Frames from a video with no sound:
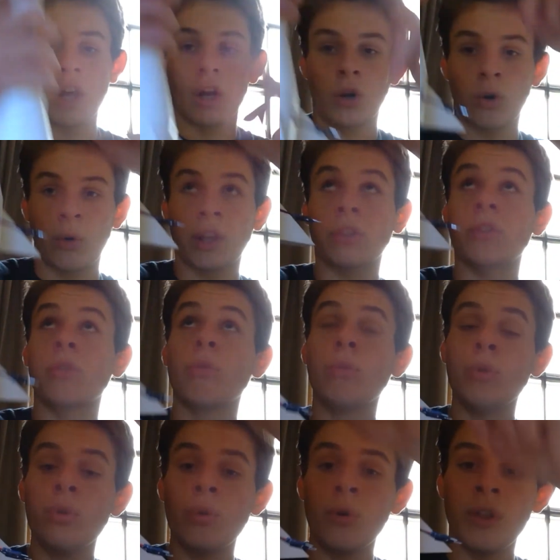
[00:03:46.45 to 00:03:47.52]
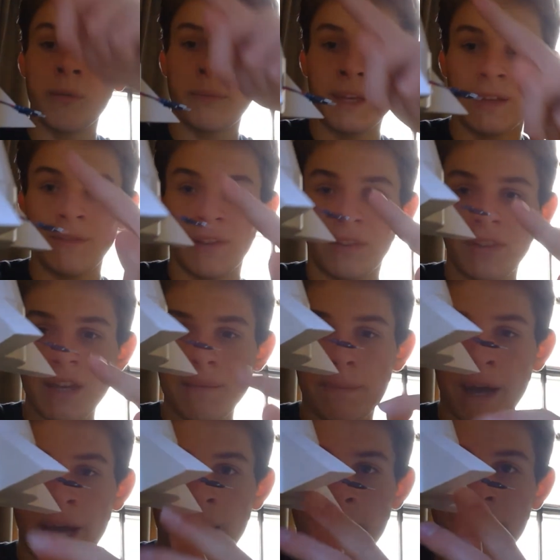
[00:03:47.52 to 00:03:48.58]
going through the PVC
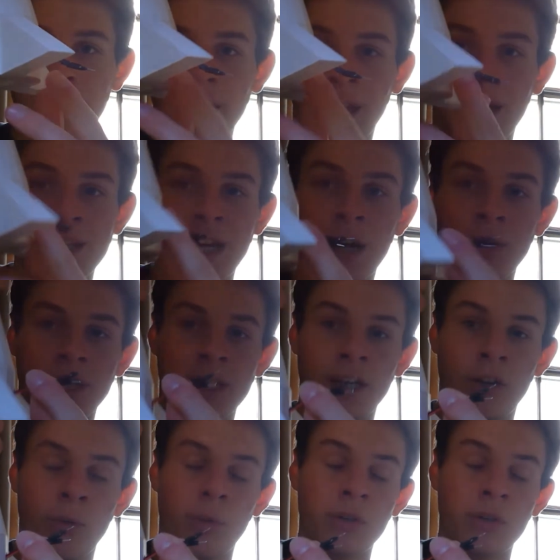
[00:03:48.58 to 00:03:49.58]
pipe and out here,